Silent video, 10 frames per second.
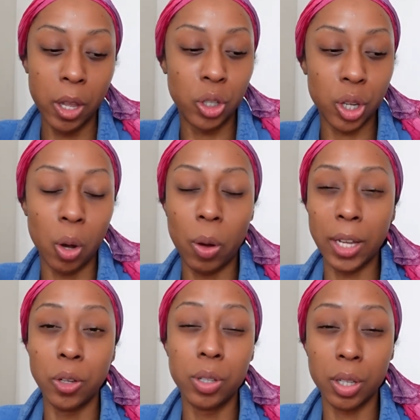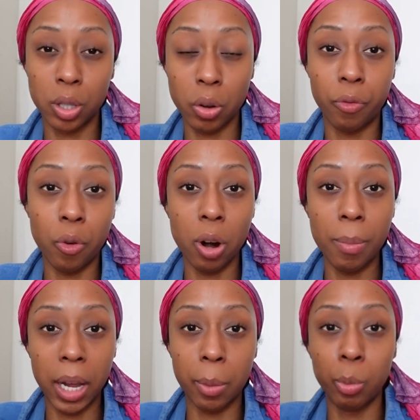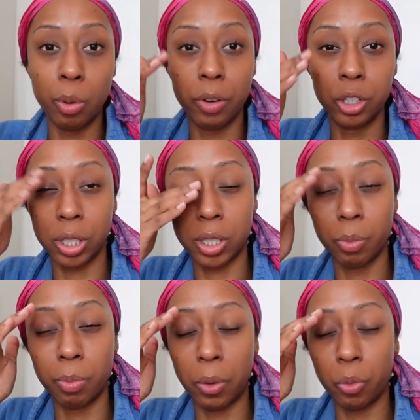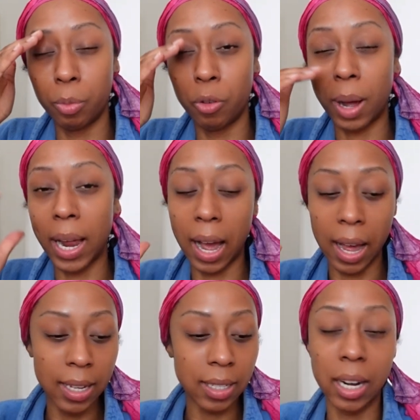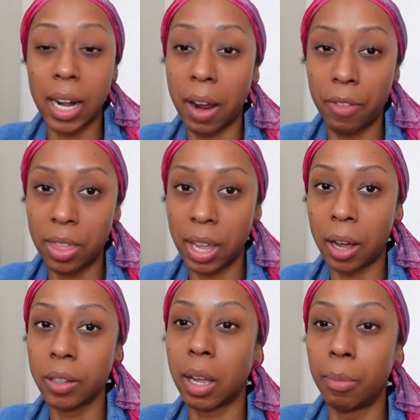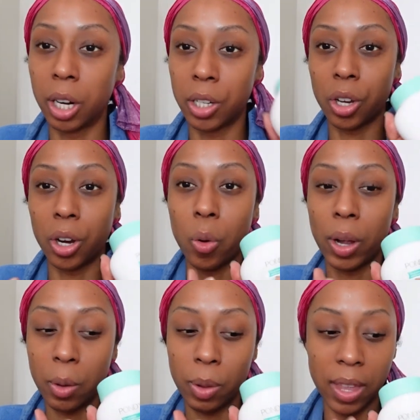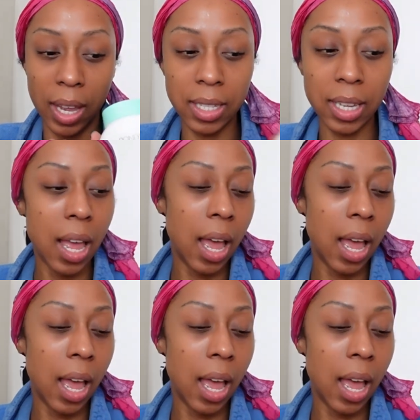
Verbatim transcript: So I use the Sephora makeup remover just to make, remove my eyes, and then everything else I'm gonna start going in with this.